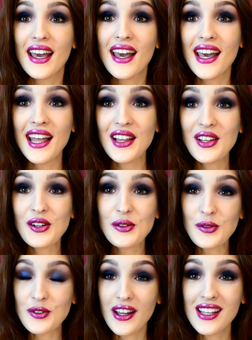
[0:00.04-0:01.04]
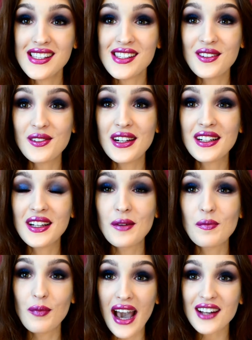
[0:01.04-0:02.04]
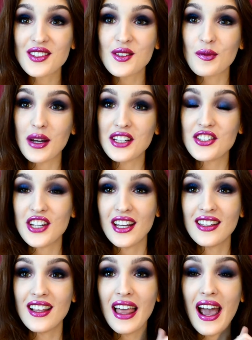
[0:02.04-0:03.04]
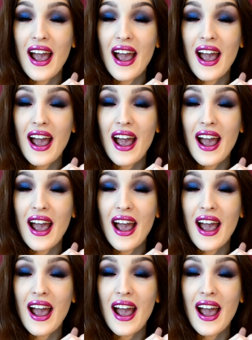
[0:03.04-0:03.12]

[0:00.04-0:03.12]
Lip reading: Hello friends and welcome back to my channel.